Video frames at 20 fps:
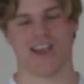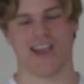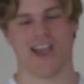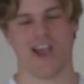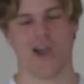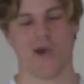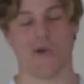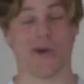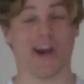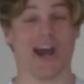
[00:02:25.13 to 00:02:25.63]

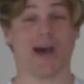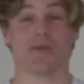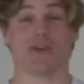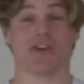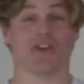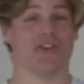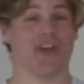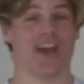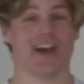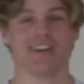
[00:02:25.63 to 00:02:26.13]
When I'm not
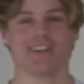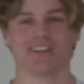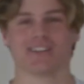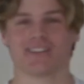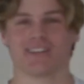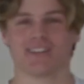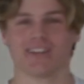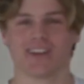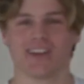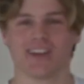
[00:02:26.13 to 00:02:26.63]
around,
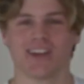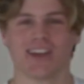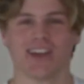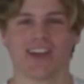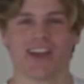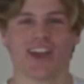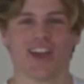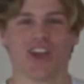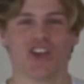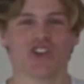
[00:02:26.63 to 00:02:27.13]

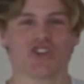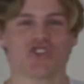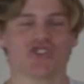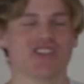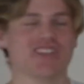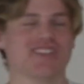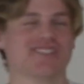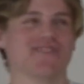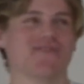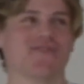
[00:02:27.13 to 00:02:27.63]

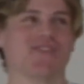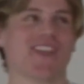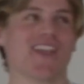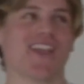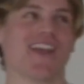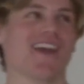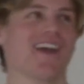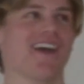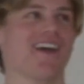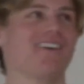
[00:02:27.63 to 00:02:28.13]
she's
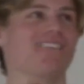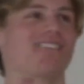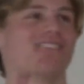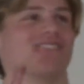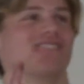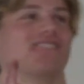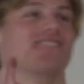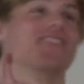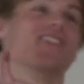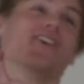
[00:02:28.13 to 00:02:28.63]

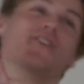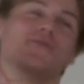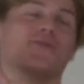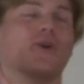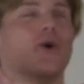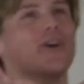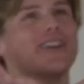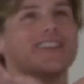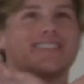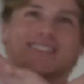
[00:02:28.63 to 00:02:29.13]

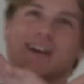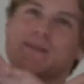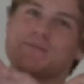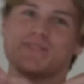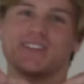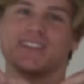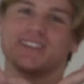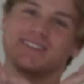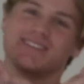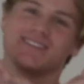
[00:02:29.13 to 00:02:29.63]
40 something.
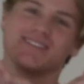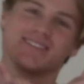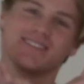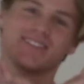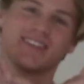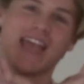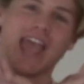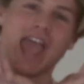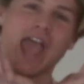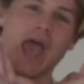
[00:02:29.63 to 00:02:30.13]

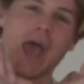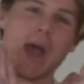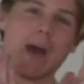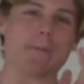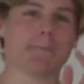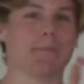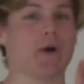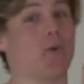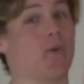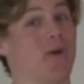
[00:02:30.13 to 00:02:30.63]

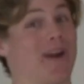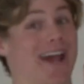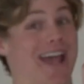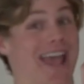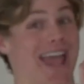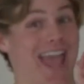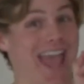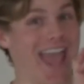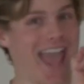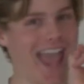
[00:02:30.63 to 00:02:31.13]
But when I
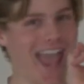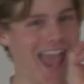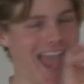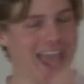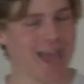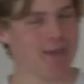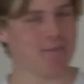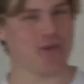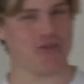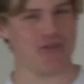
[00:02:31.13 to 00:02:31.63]
am
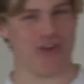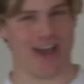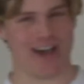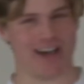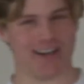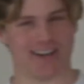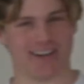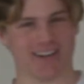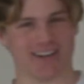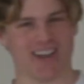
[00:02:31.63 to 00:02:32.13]
around,
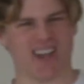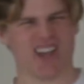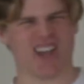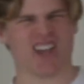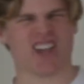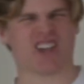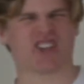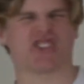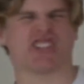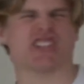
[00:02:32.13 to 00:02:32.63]

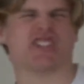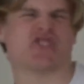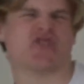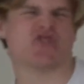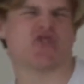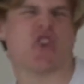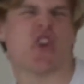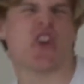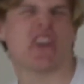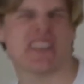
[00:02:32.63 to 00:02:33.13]
she's
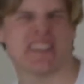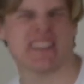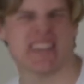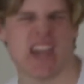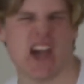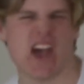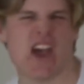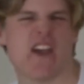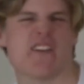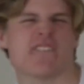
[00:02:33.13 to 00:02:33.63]
joined the
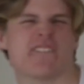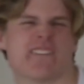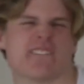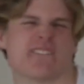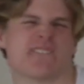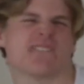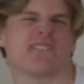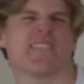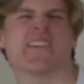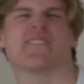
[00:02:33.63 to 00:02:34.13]
over
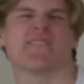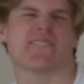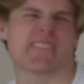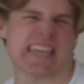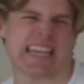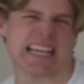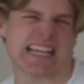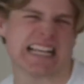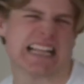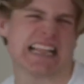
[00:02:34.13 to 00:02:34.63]
50
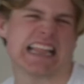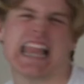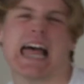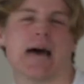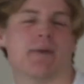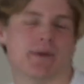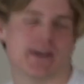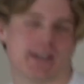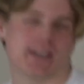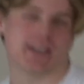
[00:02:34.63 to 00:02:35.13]
club.
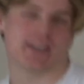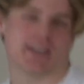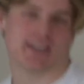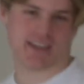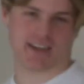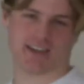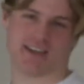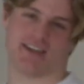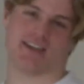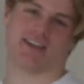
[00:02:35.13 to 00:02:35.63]

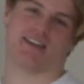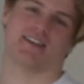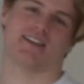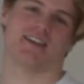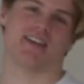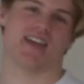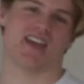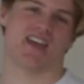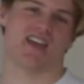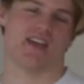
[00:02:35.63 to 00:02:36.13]

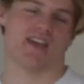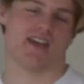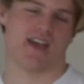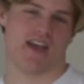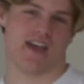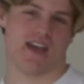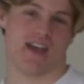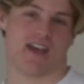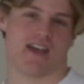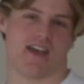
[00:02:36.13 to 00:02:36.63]

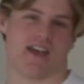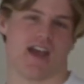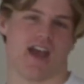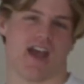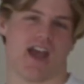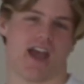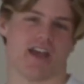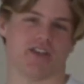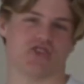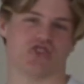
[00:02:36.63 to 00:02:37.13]

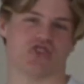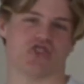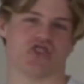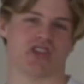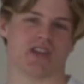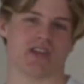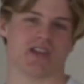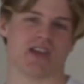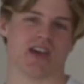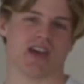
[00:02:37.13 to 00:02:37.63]
And
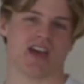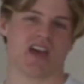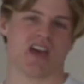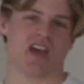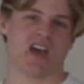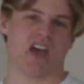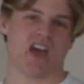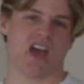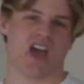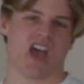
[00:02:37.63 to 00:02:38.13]
she
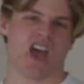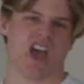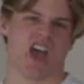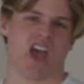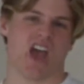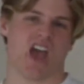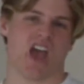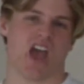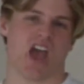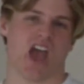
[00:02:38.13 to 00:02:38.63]

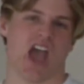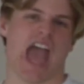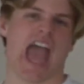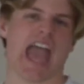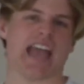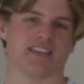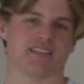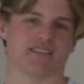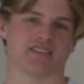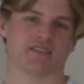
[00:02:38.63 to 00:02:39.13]

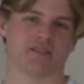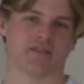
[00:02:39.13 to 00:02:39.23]
hates